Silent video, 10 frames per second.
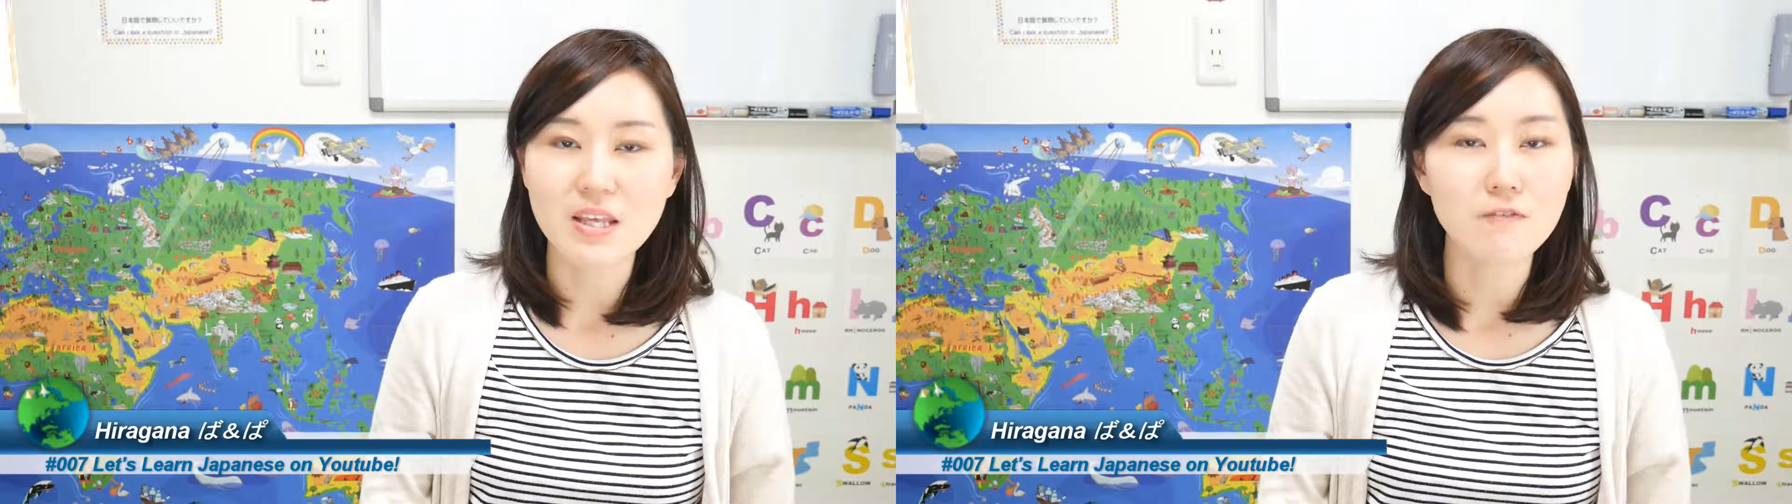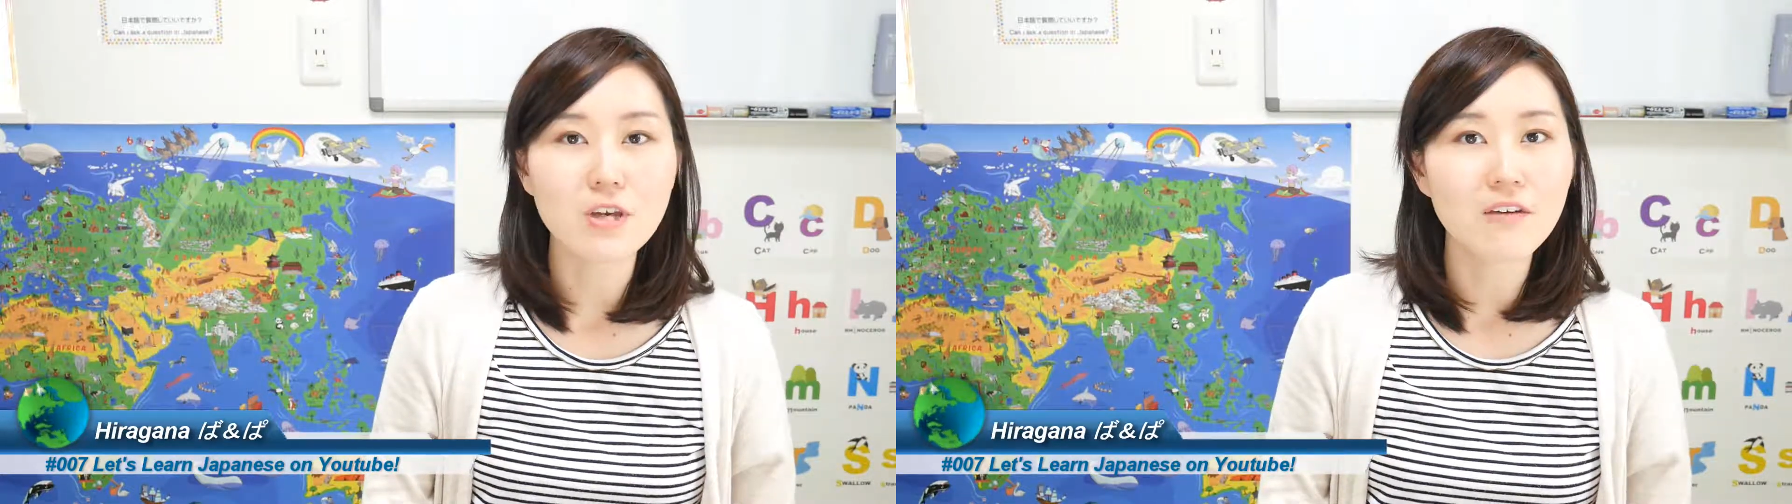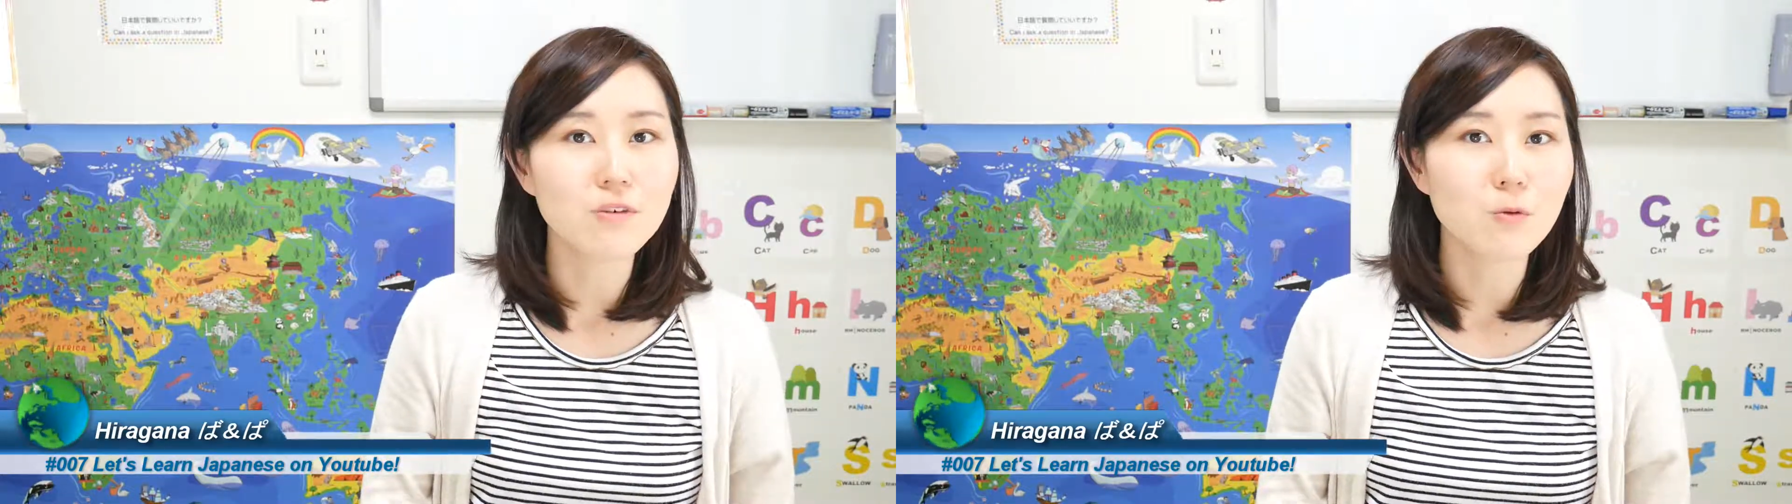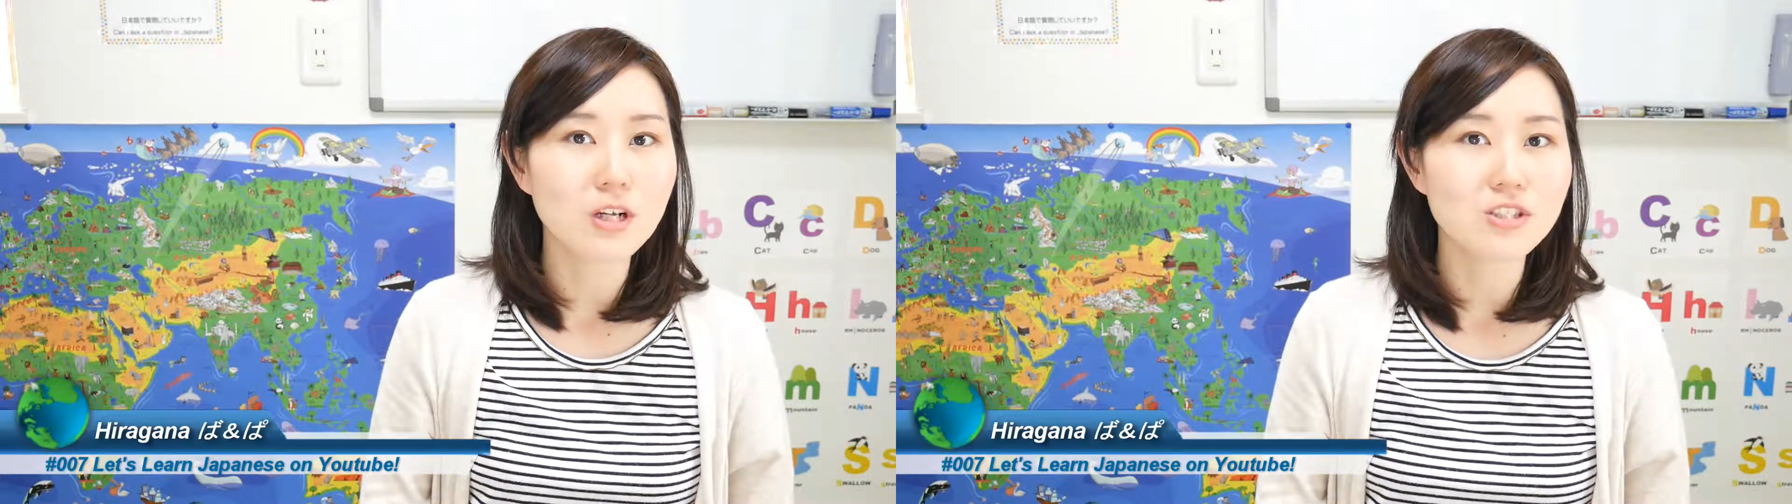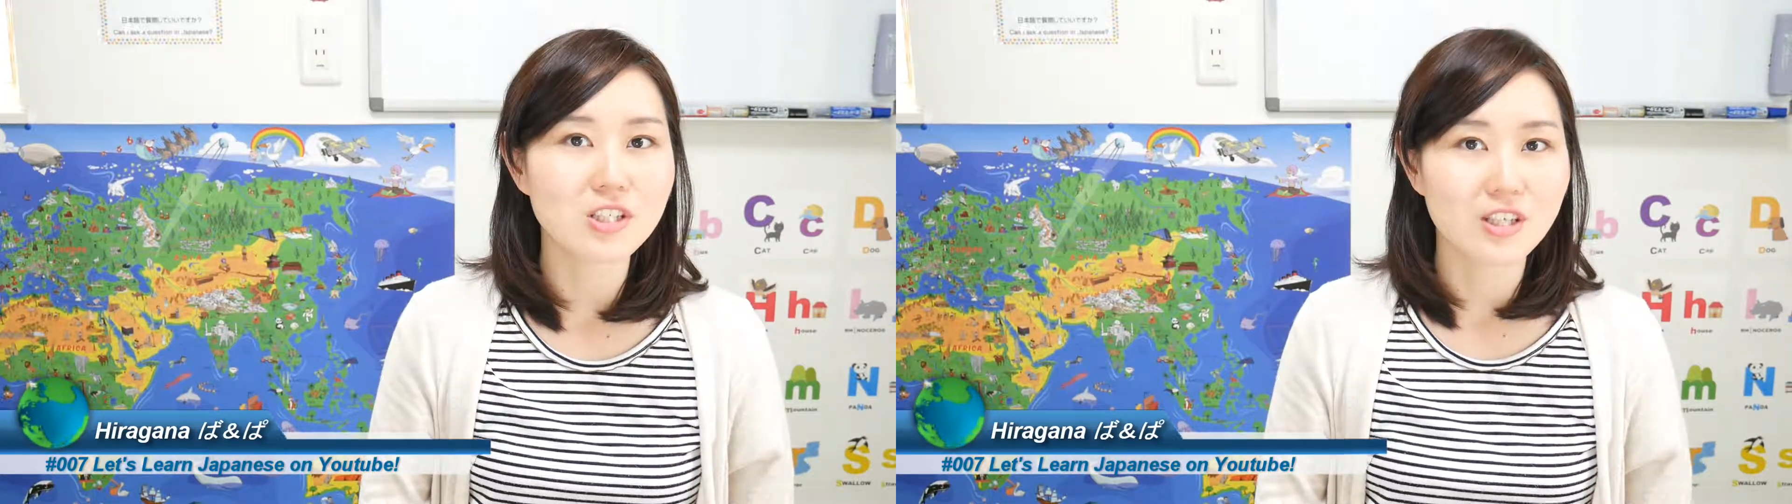If you haven't
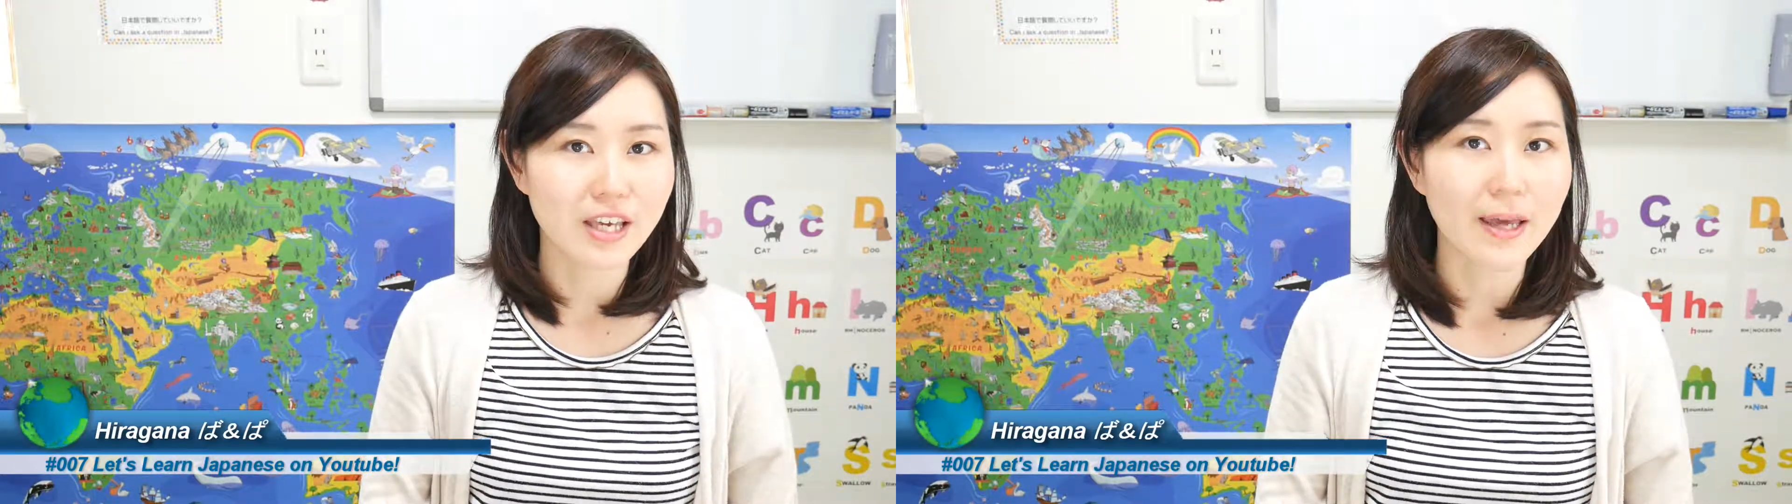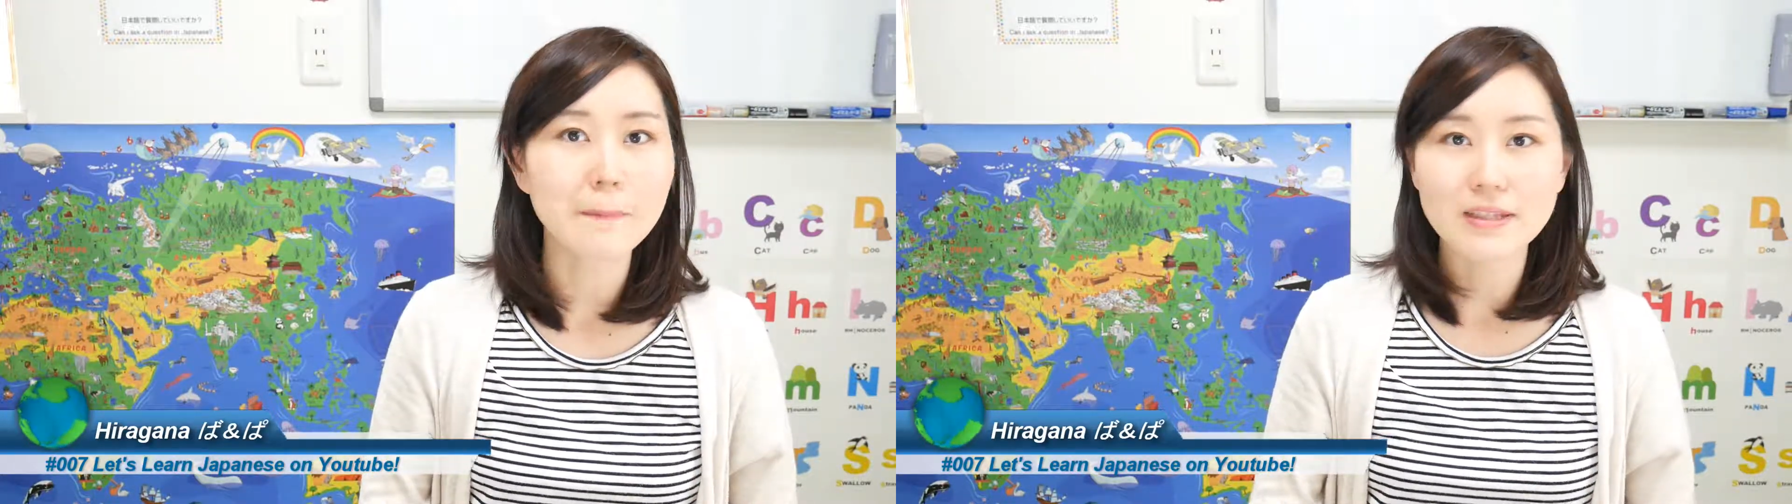watched it yet,